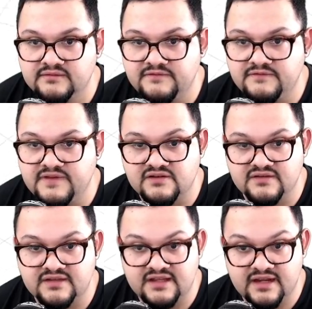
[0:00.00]

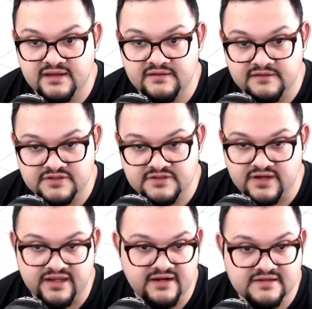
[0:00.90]
feature that I had first
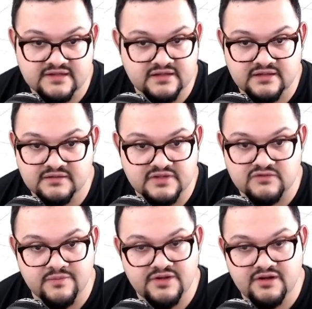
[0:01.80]
created. It's just going to
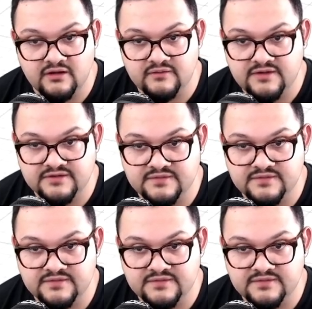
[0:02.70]
distribute it all around.